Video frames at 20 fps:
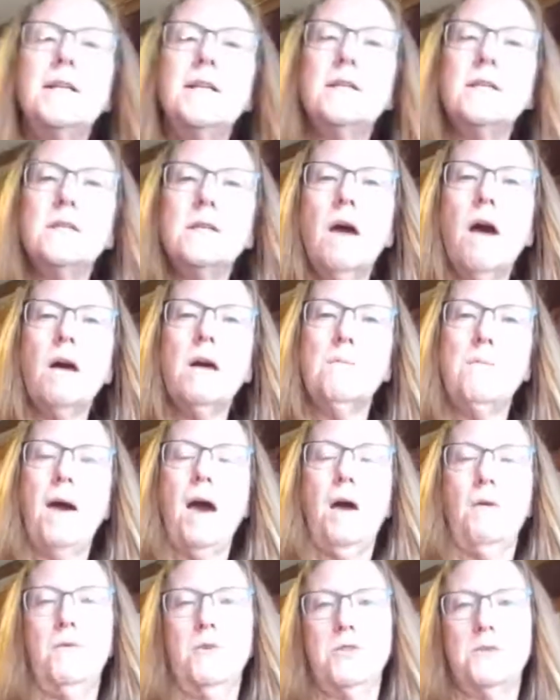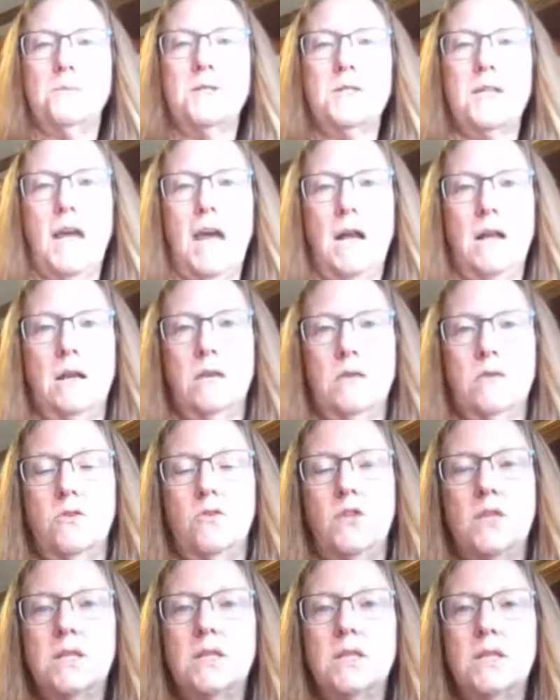thing I didn't talk about with the
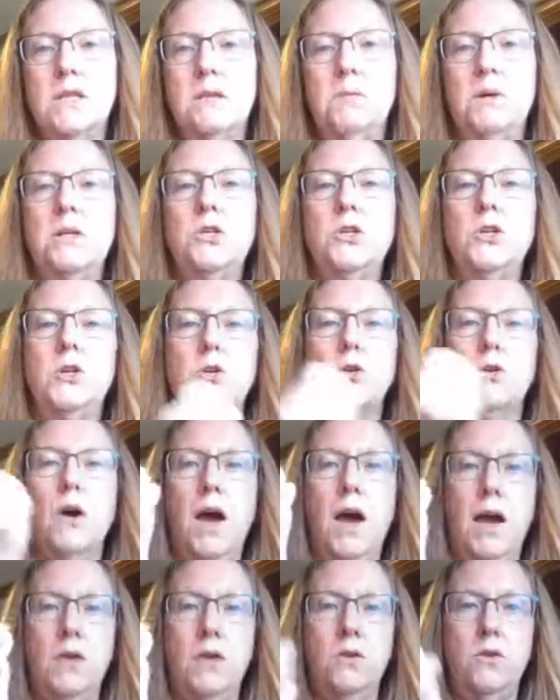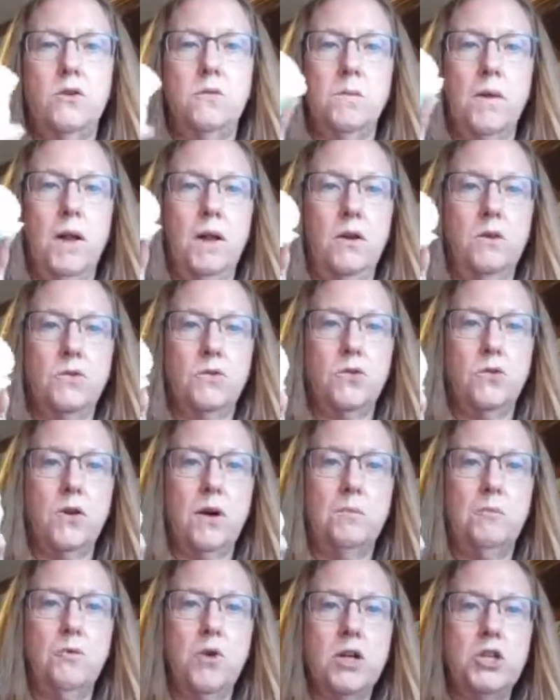potatoes, you didn't see me do. I use my little
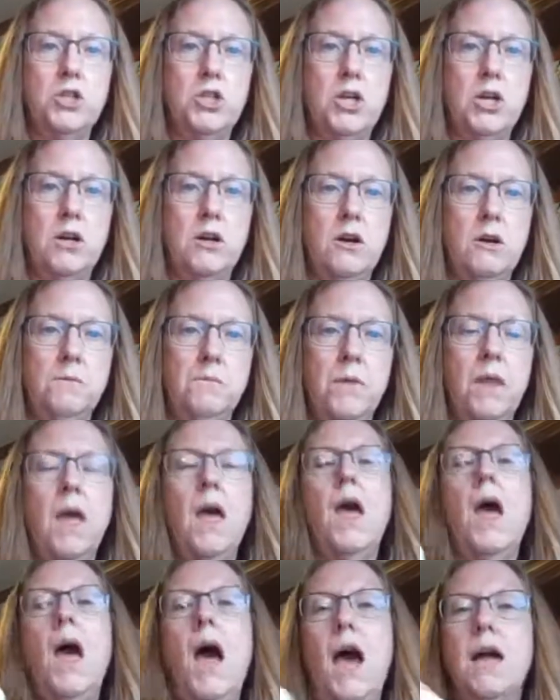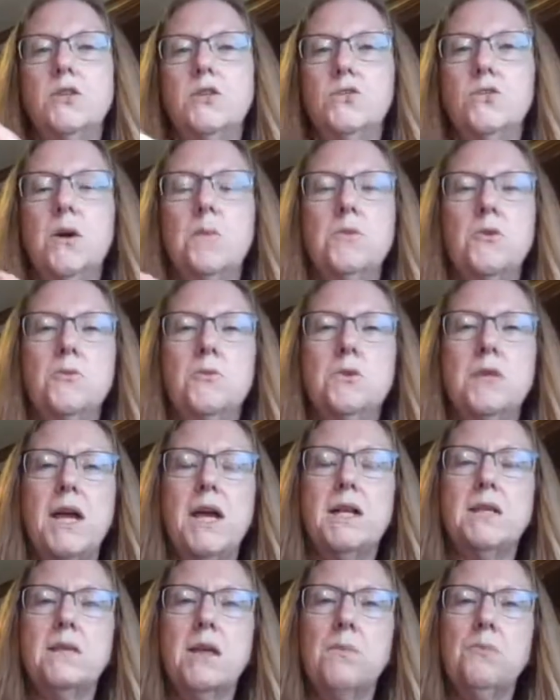scrub brush here. I scrub those
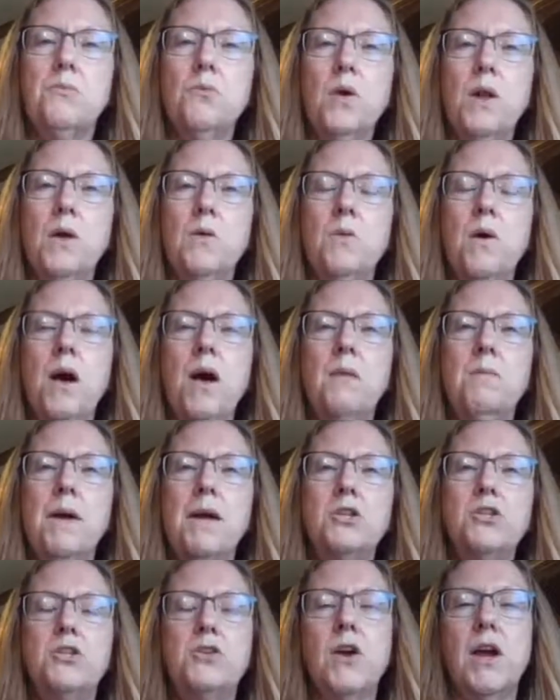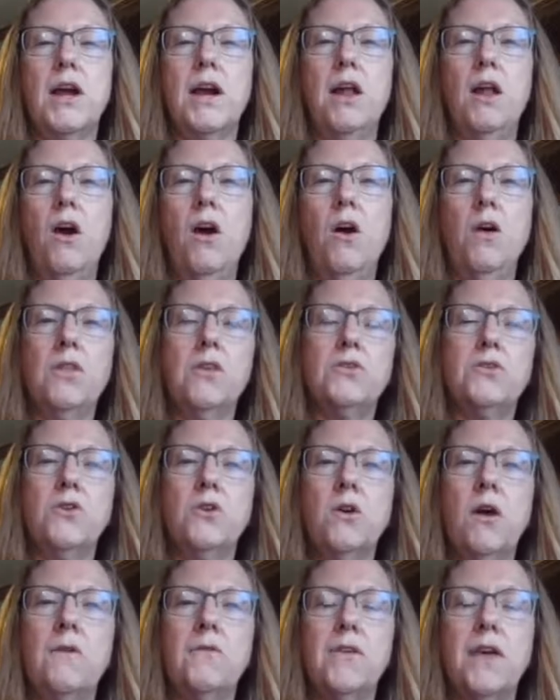potatoes up really well, make sure I got all the
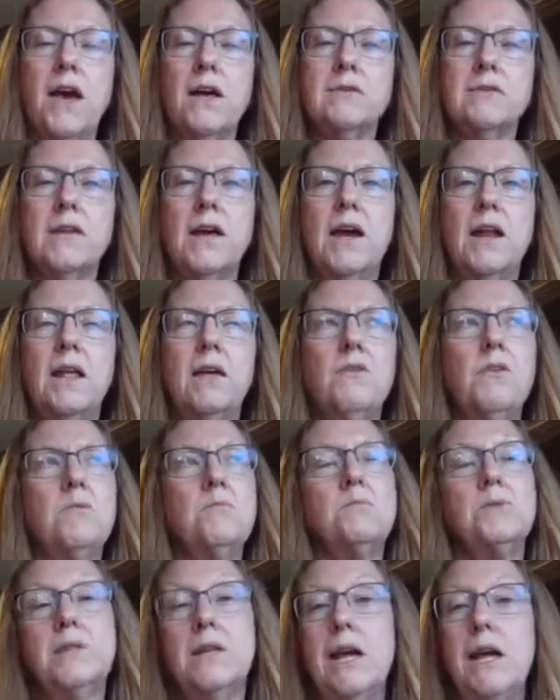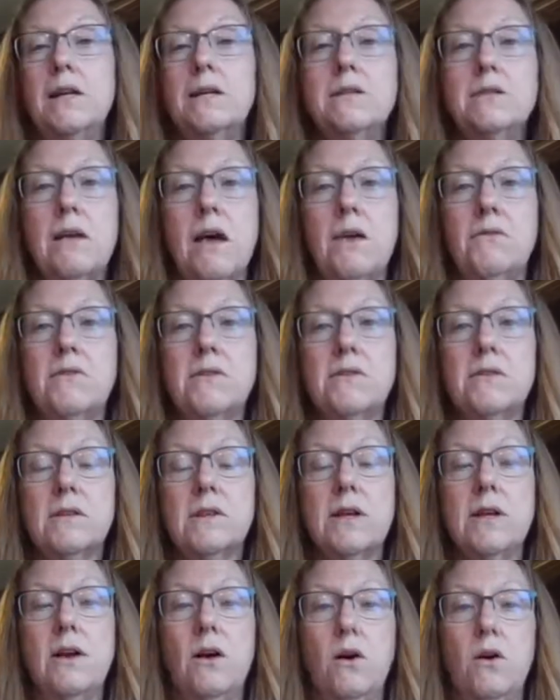dirt off the outside of them. Potatoes
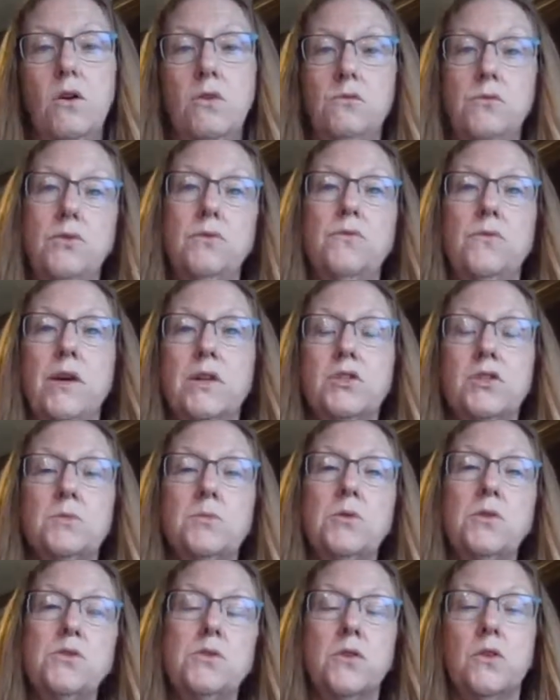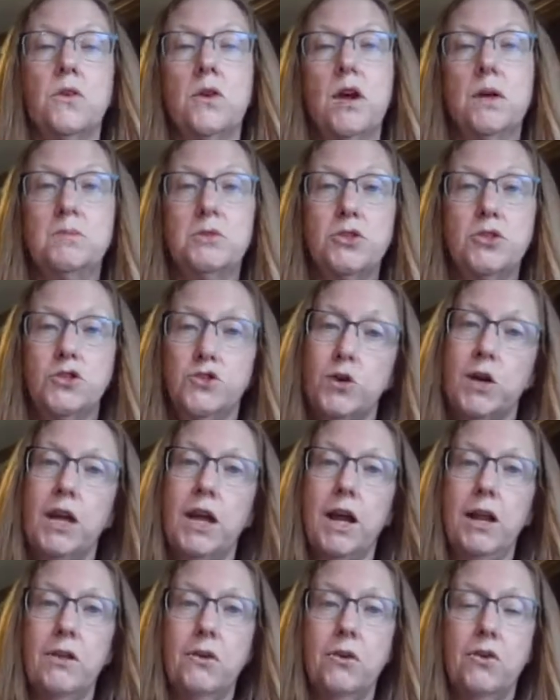obviously are a root vegetable, so they're coming
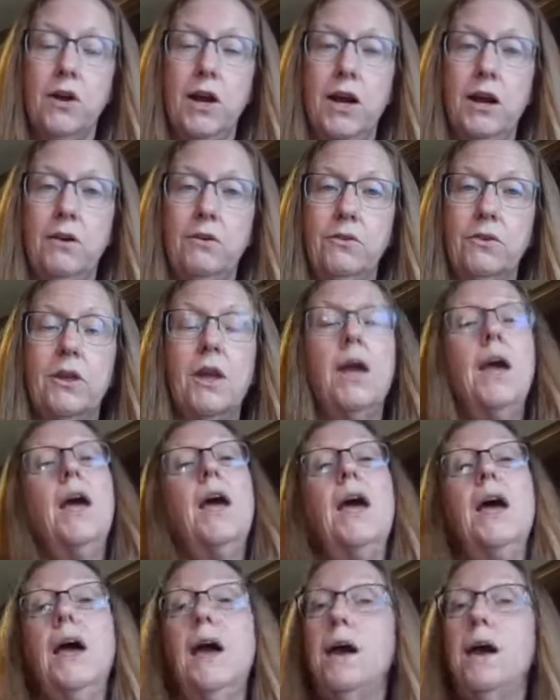straight out of the ground.